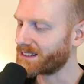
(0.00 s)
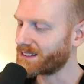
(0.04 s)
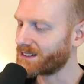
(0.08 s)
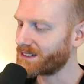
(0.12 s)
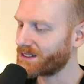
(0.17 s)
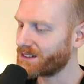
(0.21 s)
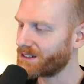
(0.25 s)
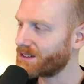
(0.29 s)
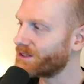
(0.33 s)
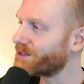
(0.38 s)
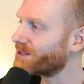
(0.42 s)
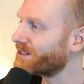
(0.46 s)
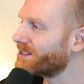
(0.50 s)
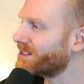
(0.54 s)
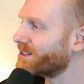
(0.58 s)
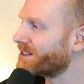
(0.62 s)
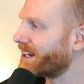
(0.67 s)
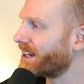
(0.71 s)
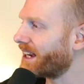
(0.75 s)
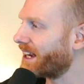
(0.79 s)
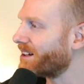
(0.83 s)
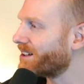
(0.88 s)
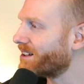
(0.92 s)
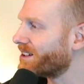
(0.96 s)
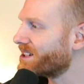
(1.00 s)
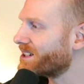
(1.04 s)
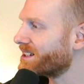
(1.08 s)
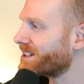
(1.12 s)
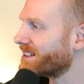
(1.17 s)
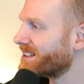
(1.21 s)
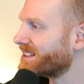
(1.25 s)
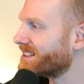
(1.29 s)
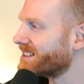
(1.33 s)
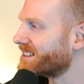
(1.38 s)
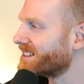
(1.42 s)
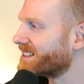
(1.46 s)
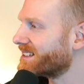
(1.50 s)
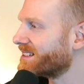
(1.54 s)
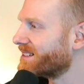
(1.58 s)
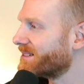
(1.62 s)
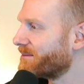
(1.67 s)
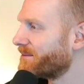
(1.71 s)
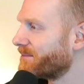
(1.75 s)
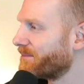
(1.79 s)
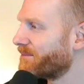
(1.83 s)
you cannot just.